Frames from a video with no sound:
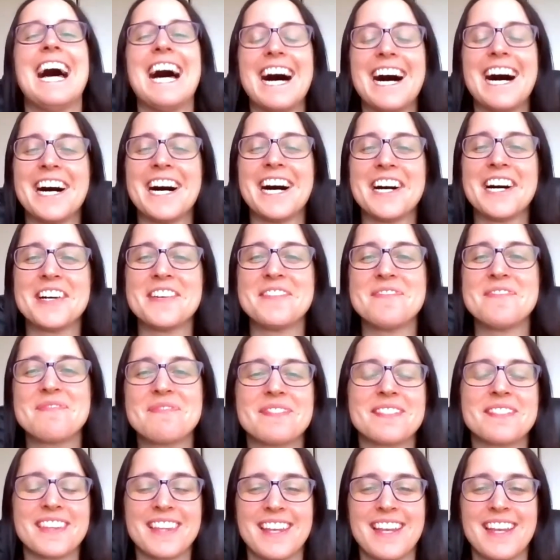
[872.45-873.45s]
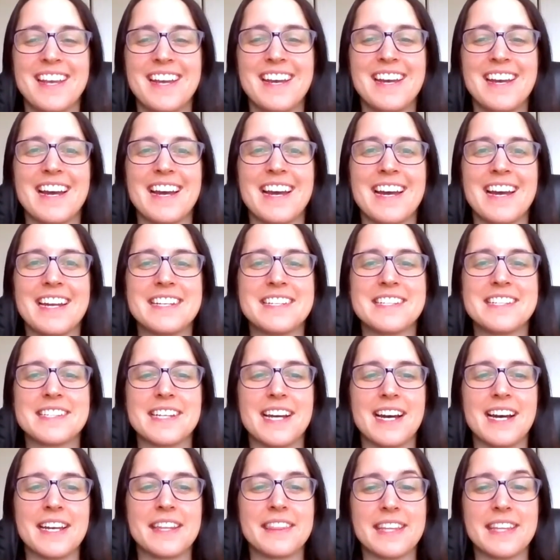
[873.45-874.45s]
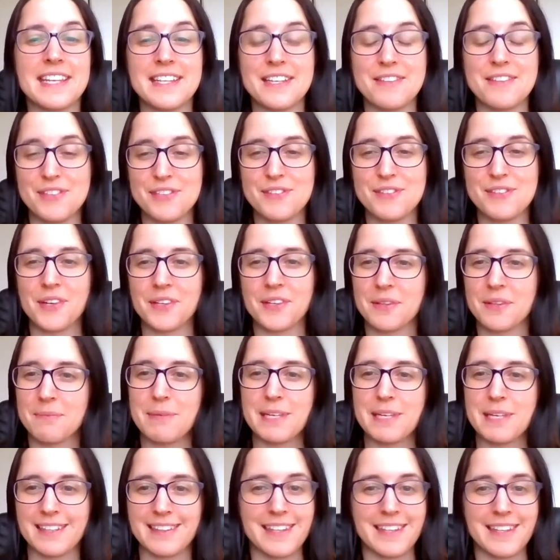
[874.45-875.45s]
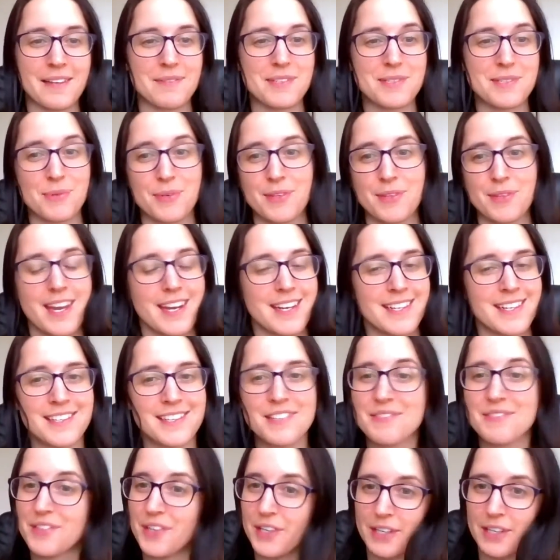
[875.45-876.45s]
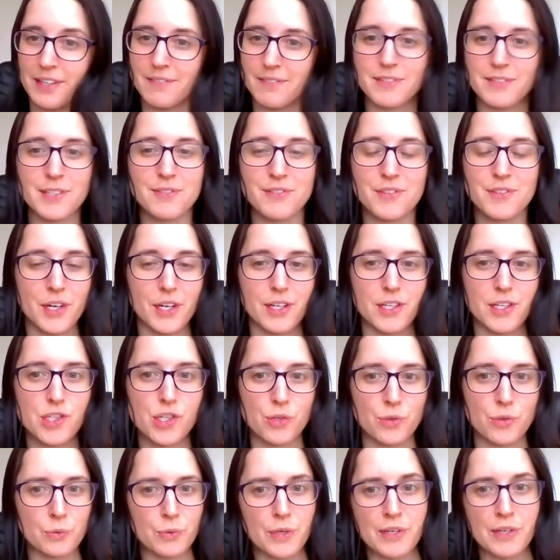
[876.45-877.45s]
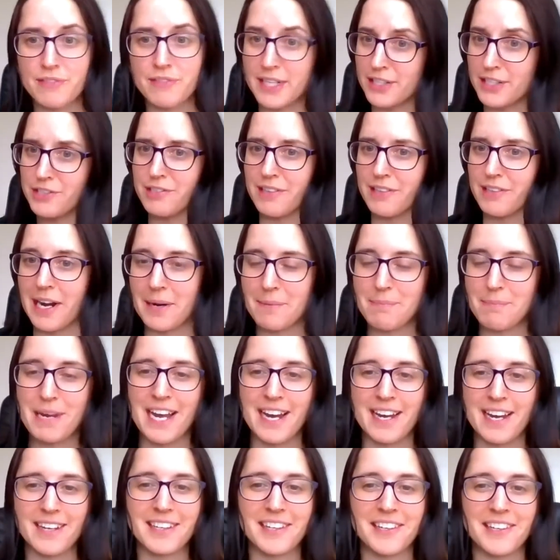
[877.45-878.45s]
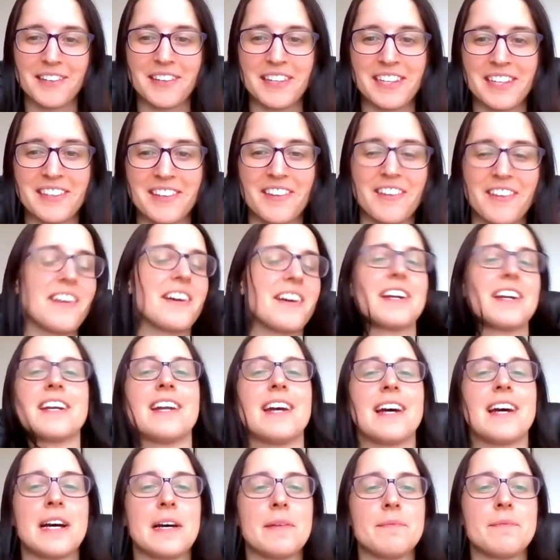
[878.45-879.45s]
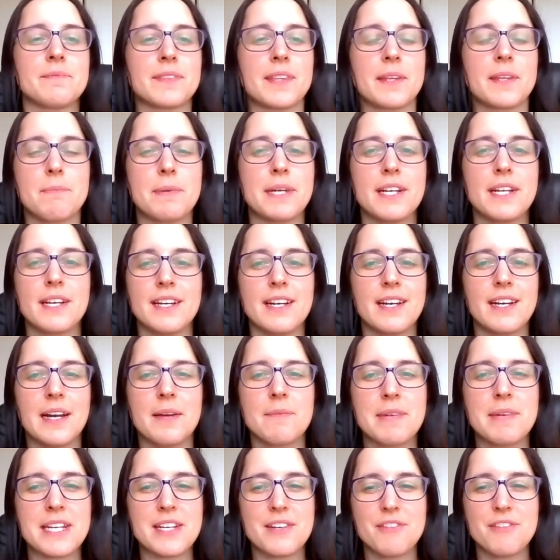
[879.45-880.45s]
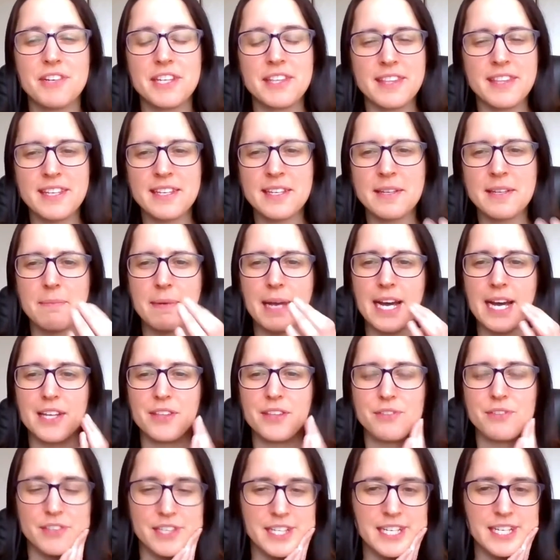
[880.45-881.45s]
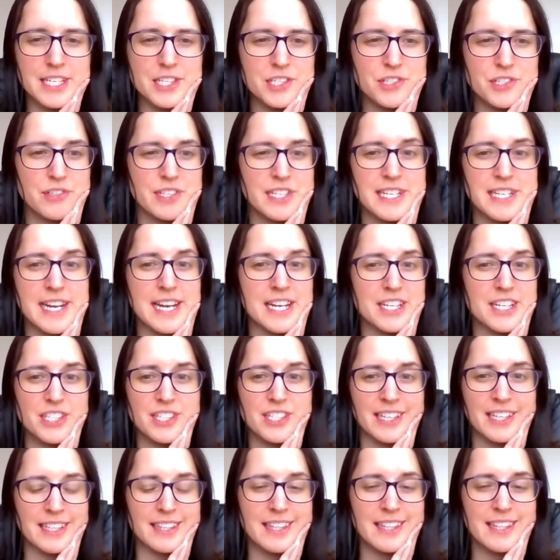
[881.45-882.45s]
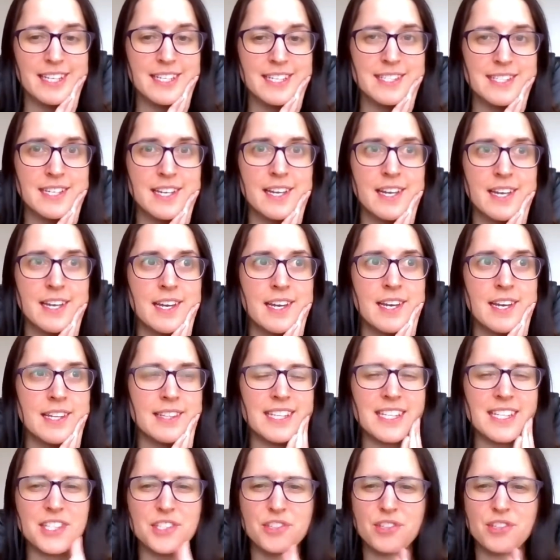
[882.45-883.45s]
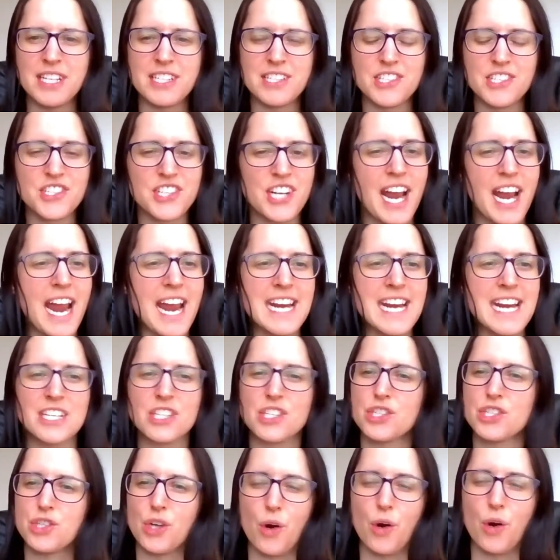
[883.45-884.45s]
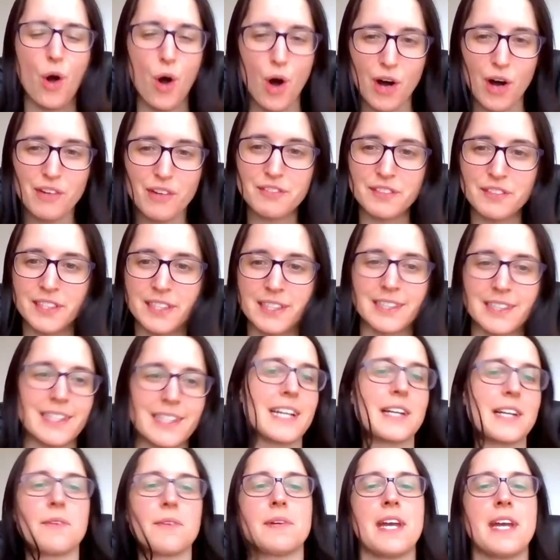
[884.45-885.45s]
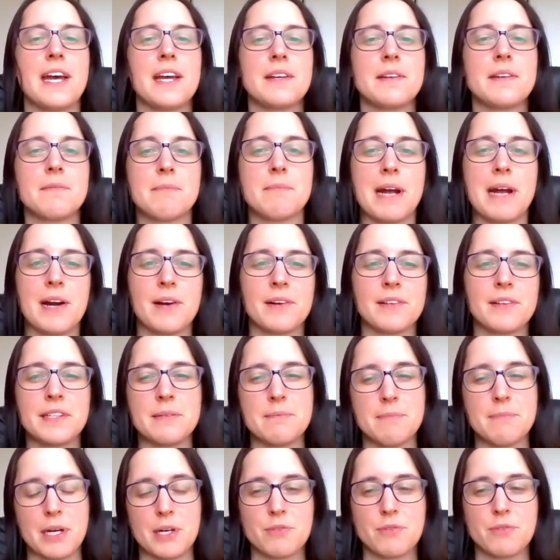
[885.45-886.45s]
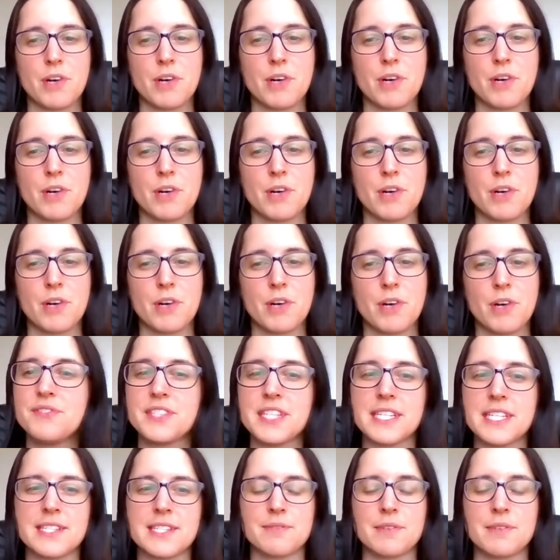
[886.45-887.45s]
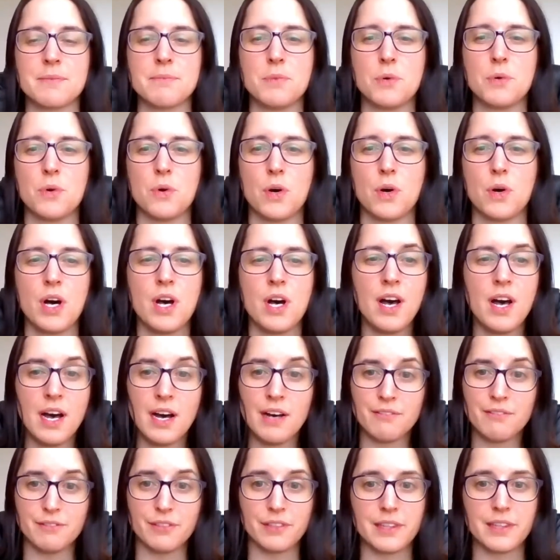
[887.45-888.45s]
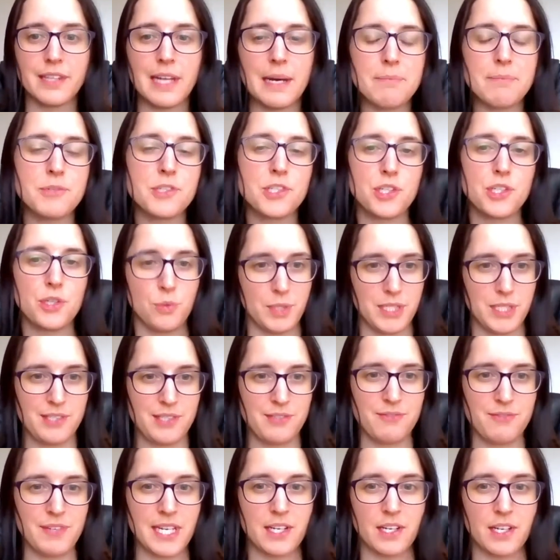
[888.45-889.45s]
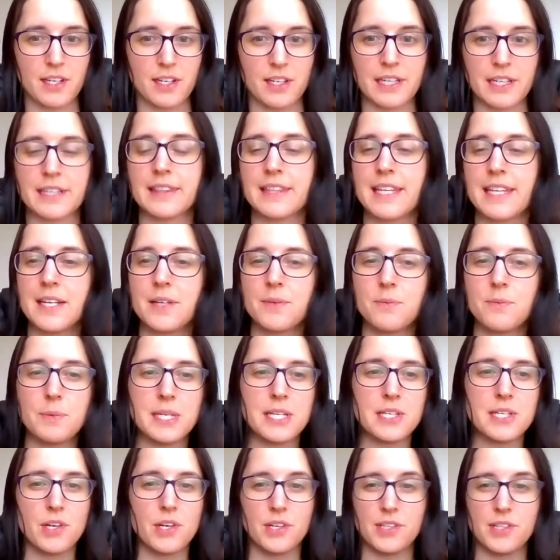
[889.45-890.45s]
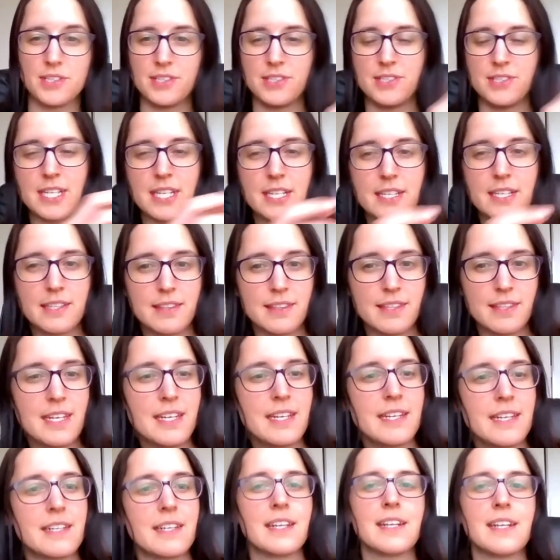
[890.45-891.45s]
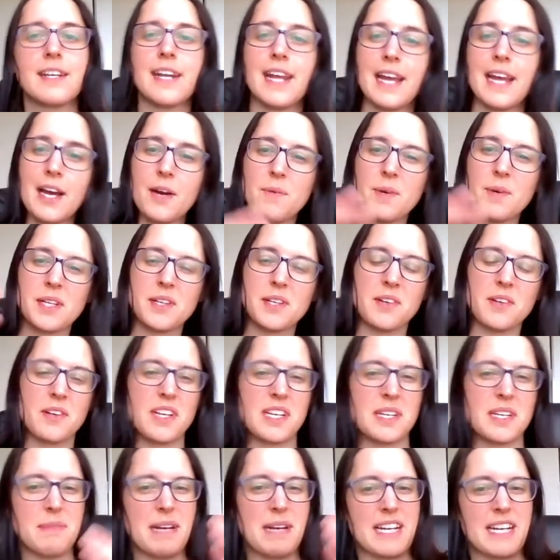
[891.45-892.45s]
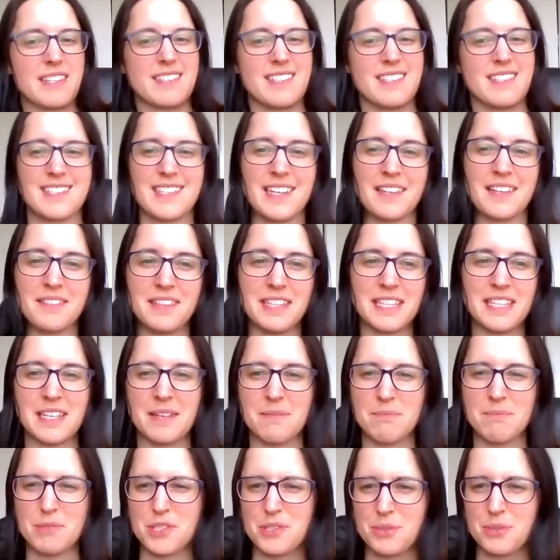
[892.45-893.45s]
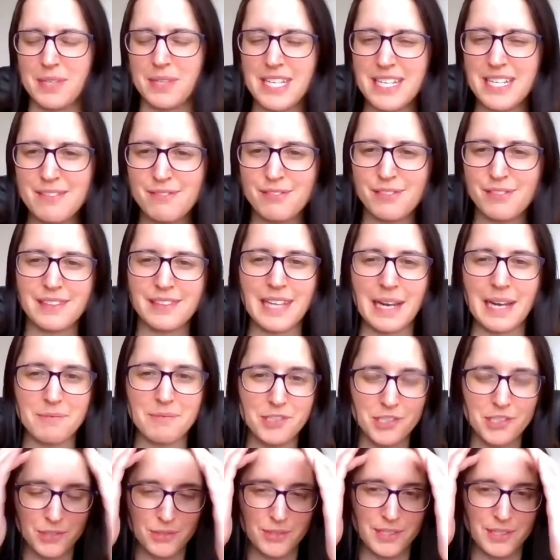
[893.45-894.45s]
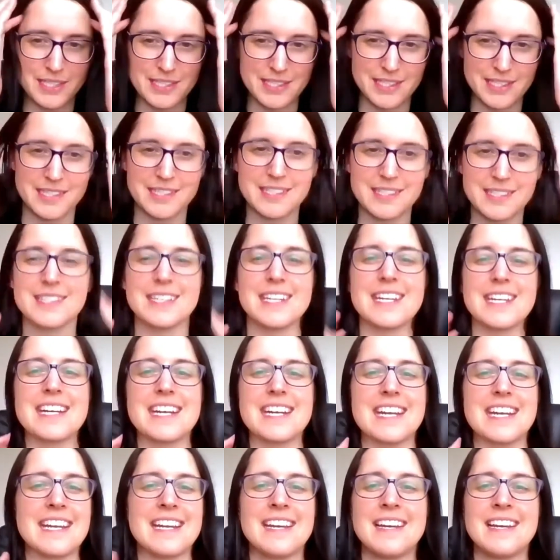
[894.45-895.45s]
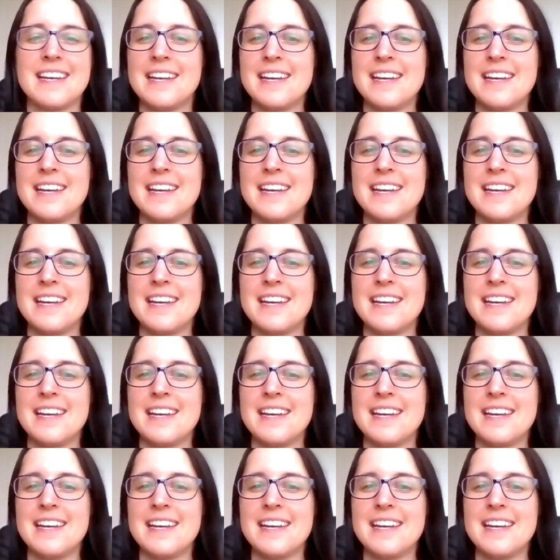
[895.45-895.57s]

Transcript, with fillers: Um, and I think if you've got the bigger well then you've got a you've got a terrific trout cart going on. Um, but I mean, if we think about through history, Nesh, like these these trends change so often. Like we had Marilyn Monroe in the 50s of a more voluptuous figure, and then we go stick thin, and now we're going back to something in between voluptuous and skinny.